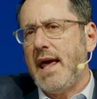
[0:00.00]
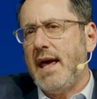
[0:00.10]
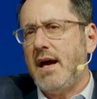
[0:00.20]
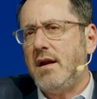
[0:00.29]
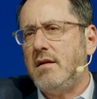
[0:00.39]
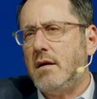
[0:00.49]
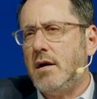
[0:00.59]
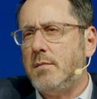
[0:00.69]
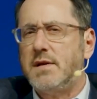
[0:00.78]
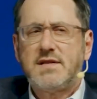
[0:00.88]
And
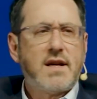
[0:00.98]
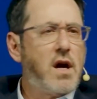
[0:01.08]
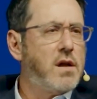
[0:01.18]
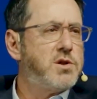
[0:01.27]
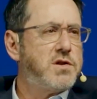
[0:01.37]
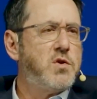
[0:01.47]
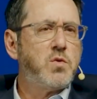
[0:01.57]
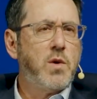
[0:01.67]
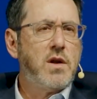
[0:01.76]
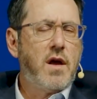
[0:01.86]
a psychologist
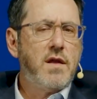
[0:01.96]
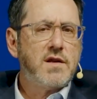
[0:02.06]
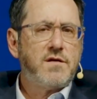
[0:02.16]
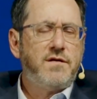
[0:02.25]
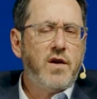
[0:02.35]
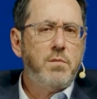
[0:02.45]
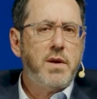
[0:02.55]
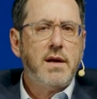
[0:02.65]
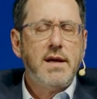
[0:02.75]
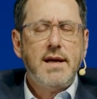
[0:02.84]
who's written on this a fair
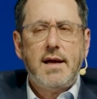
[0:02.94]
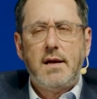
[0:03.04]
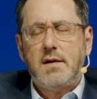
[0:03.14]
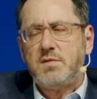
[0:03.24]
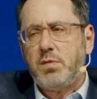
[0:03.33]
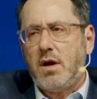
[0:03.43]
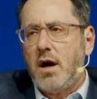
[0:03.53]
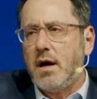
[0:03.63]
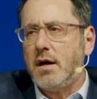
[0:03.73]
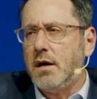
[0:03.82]
bit in his blog,